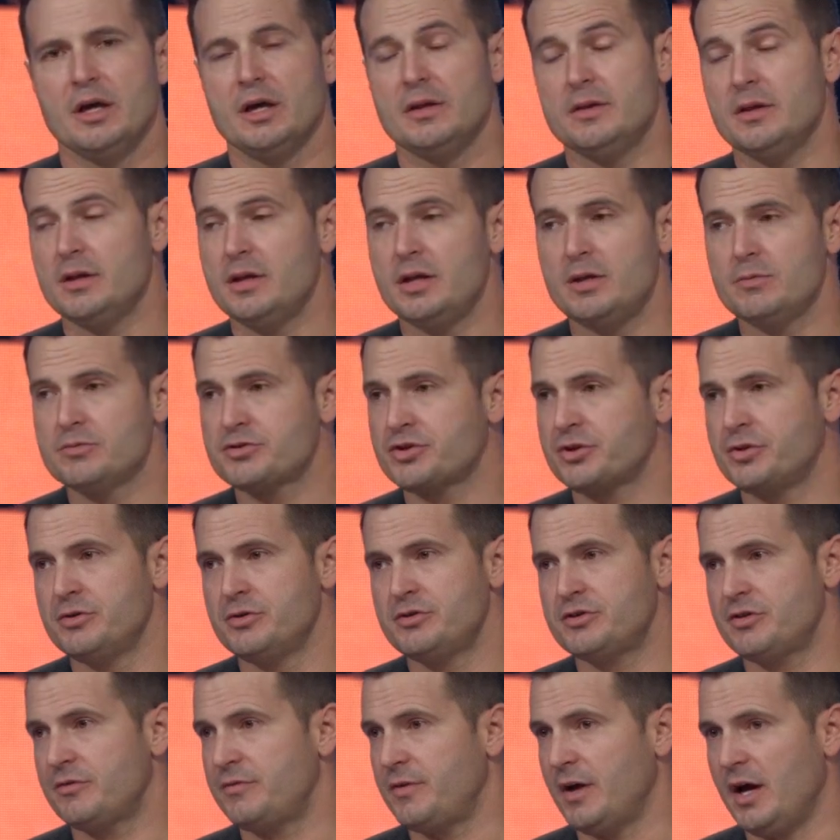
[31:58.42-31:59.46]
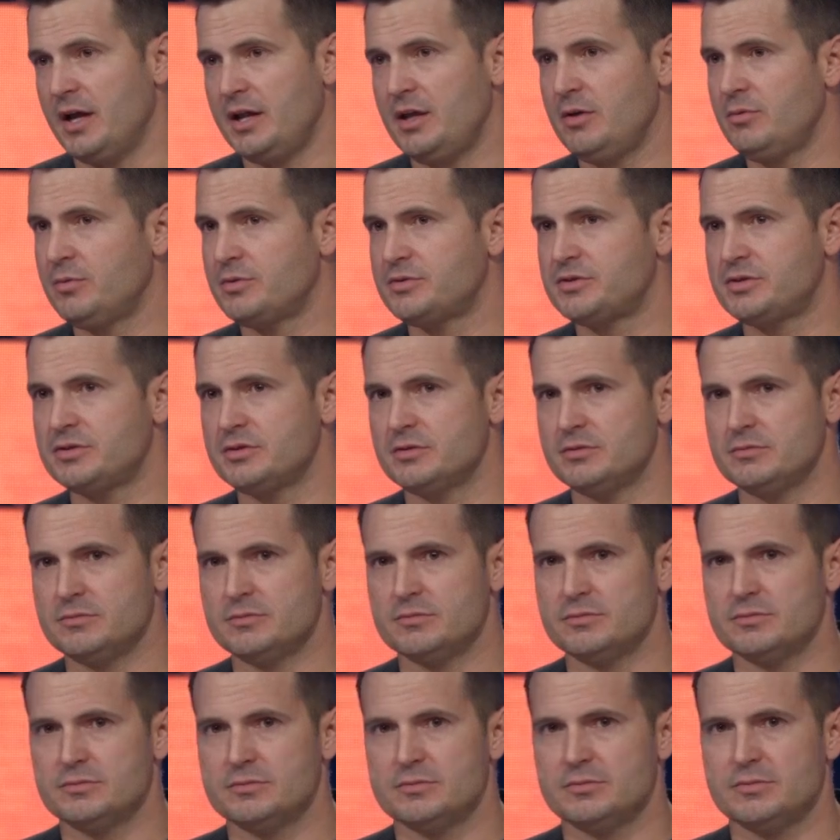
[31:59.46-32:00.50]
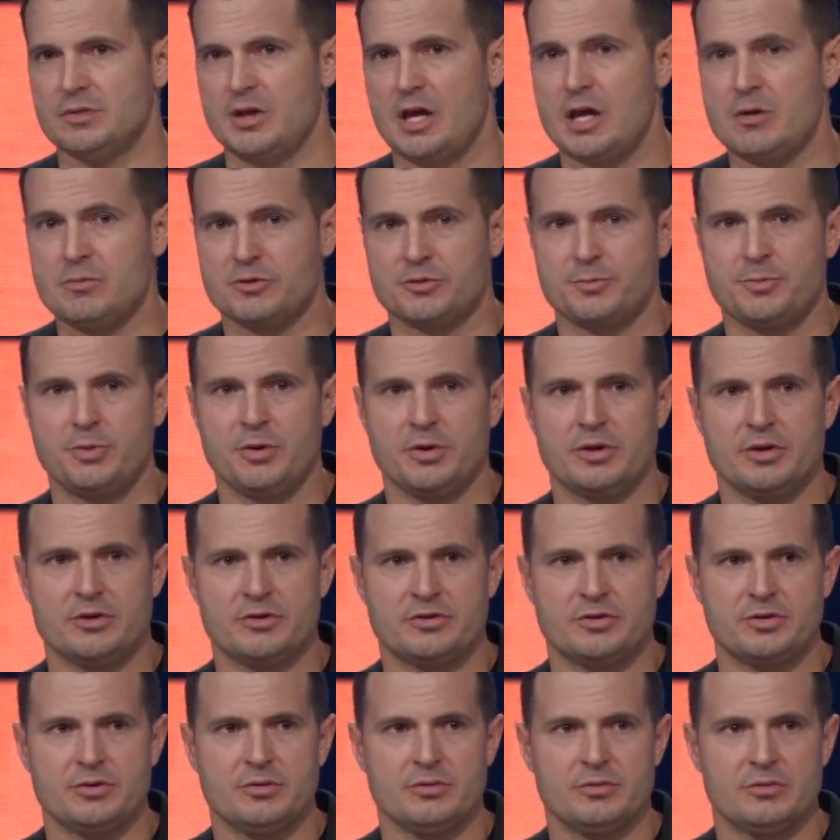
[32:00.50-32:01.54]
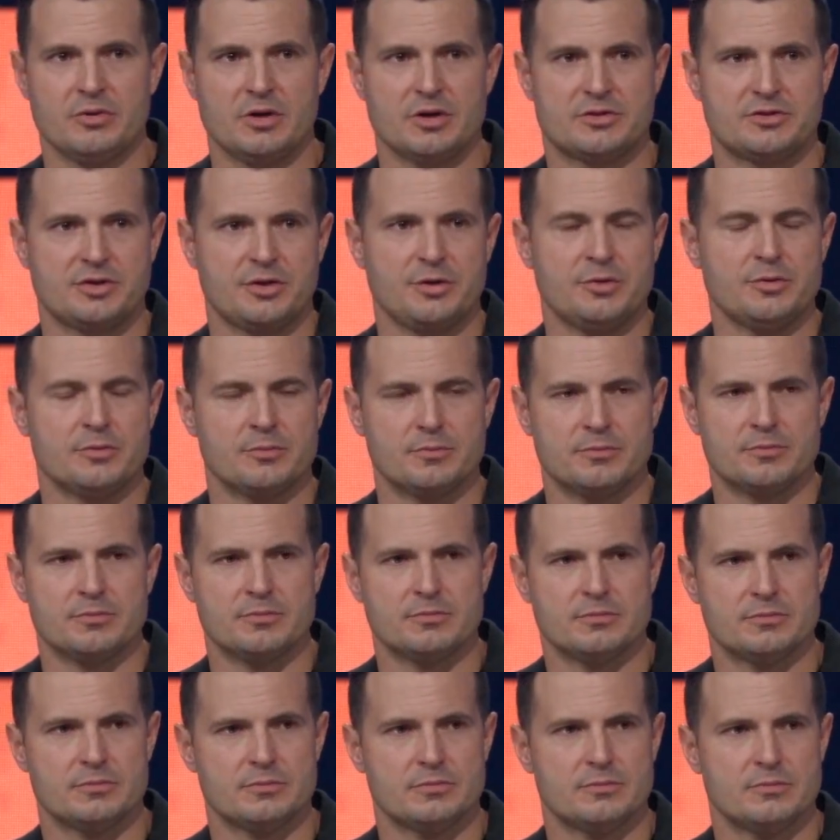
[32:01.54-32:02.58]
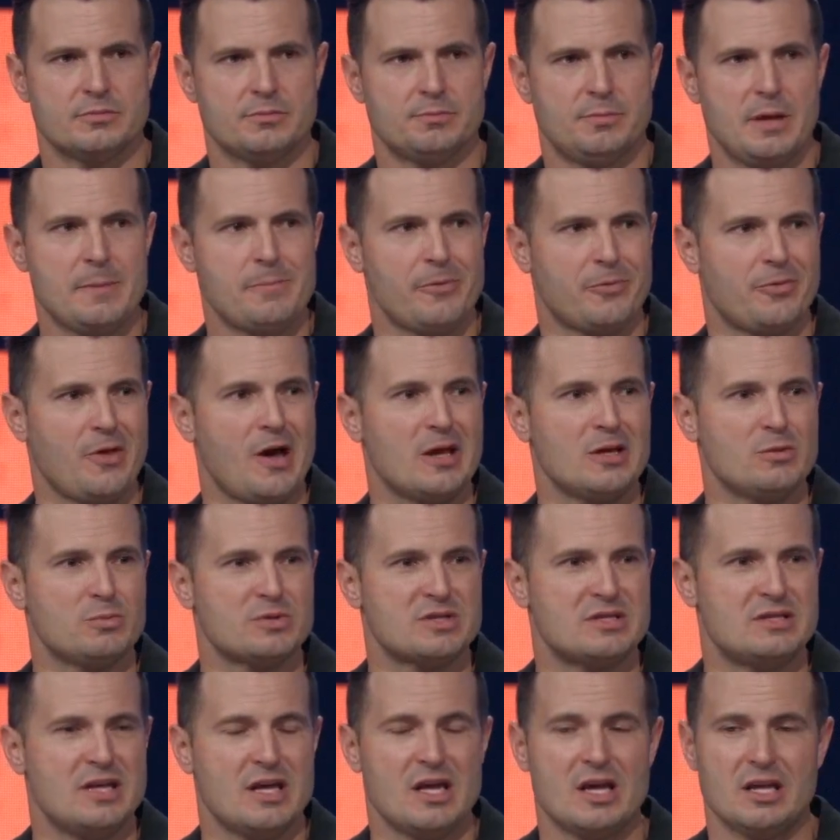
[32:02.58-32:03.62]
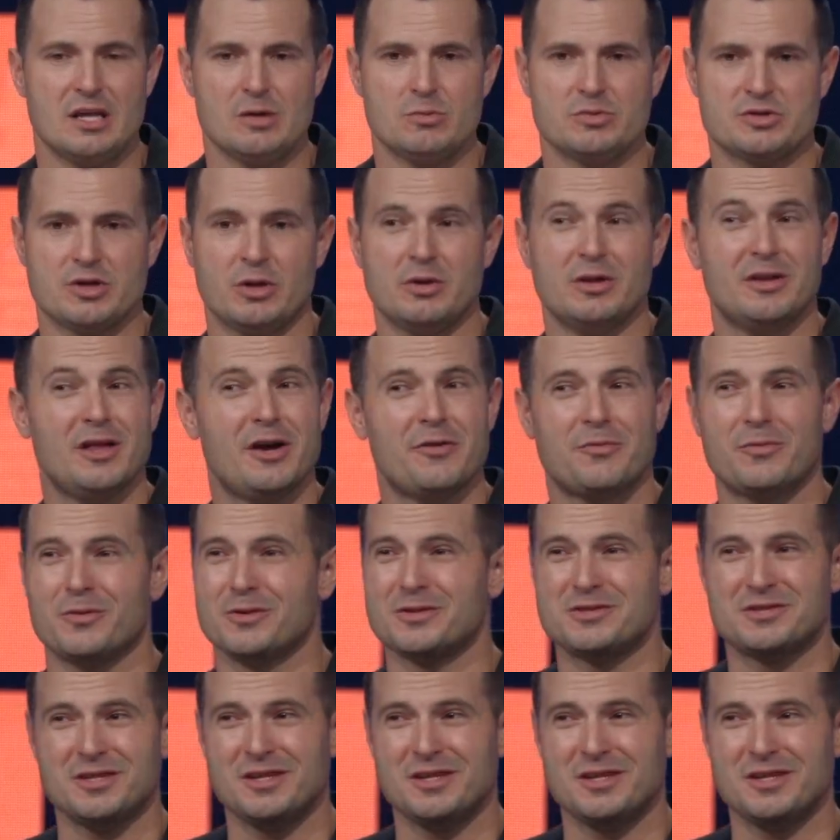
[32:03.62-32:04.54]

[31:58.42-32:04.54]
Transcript: And then he was crucified. He was put into a tomb. People thought he was dead. He was only there for a